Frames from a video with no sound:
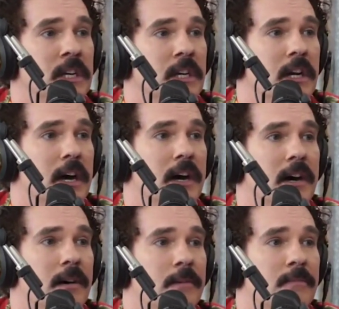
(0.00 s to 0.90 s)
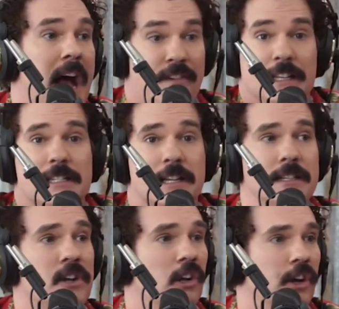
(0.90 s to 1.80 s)
Mm-hmm. Have I listened to
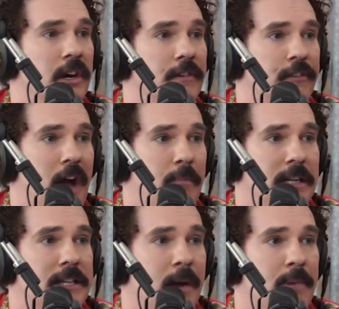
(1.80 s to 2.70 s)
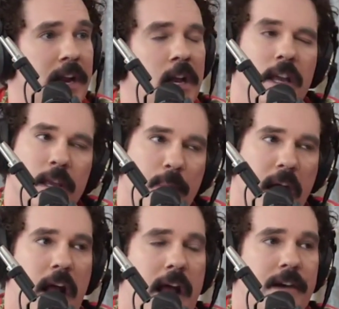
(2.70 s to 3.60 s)
the song "Learning to Fly" by Tom Petty? You
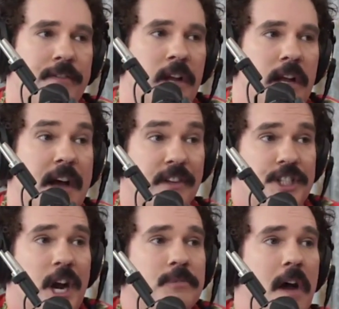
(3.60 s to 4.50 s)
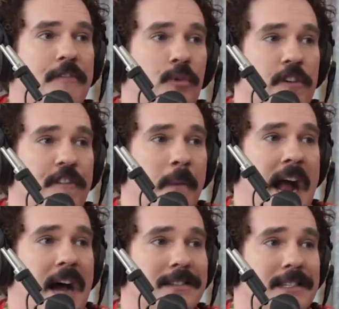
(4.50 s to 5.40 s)
bet I have. Have I jumped off the roof of my
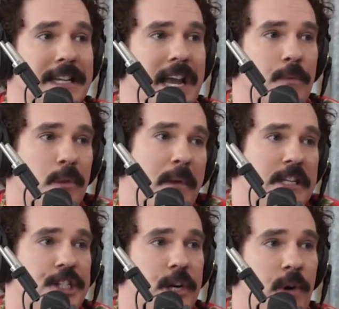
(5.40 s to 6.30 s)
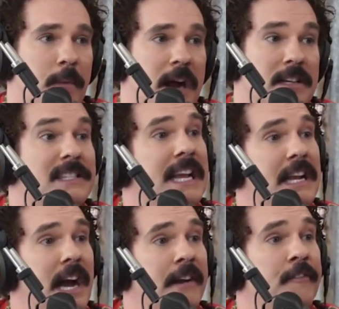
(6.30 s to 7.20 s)
house as a kid with a bedsheet around my house
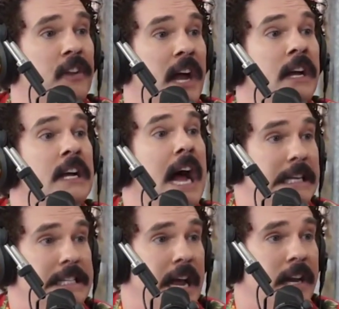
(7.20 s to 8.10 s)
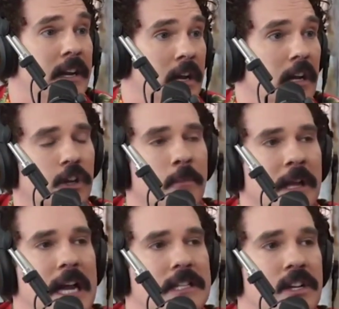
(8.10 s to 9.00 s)
thinking I could fly? I did. Learned my
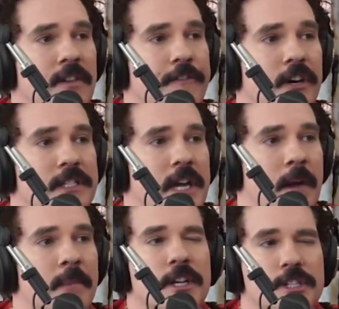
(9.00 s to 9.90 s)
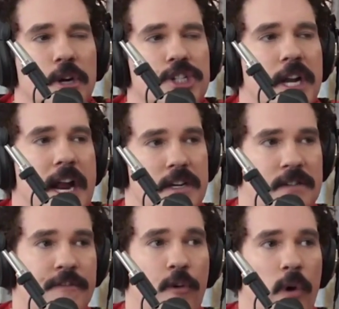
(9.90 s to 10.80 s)
lesson on the first time. So should
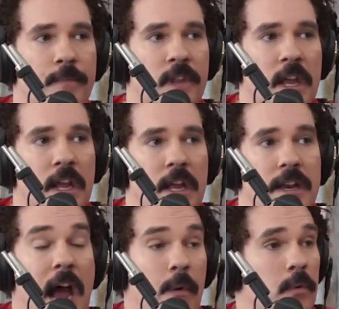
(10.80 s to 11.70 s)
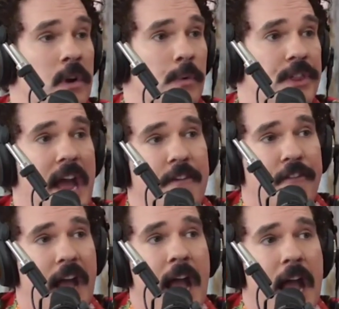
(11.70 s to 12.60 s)
Harrison Ford. Mm-hmm. Now, with the
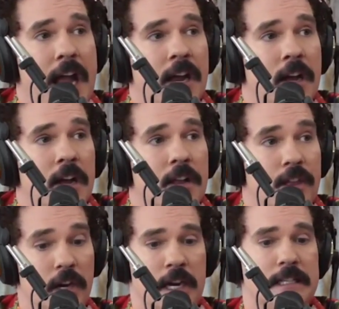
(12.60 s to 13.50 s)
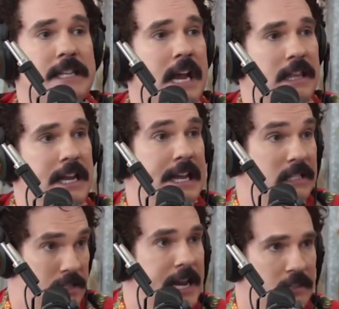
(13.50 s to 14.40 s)
FAA, they're going to take
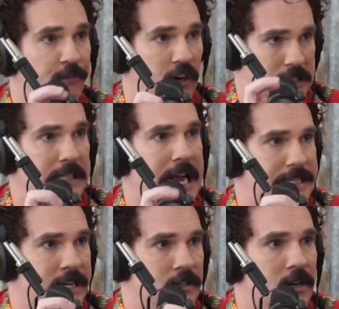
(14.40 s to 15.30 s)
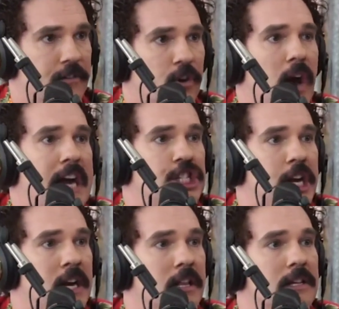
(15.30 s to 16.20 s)
his first lesson of crashing
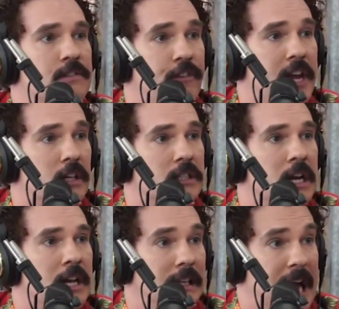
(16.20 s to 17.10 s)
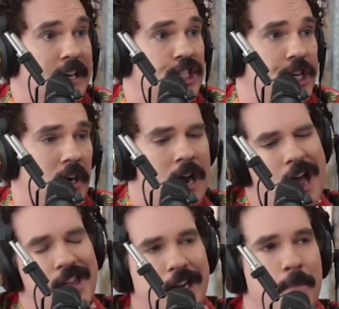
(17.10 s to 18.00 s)
into this field last year
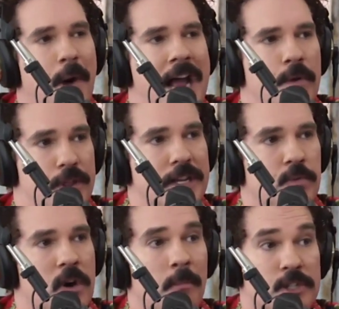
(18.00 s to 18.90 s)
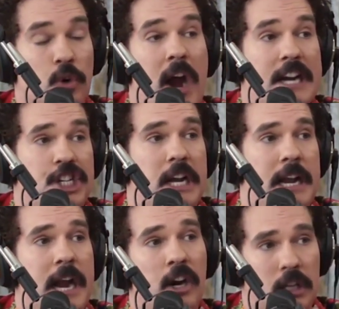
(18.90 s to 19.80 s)
and then combine it with this one, almost crashing
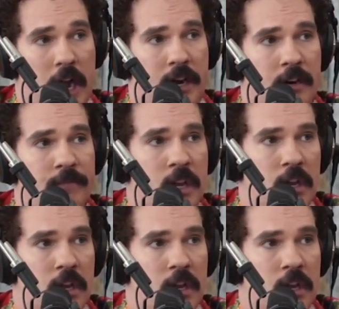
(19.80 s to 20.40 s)
an airliner.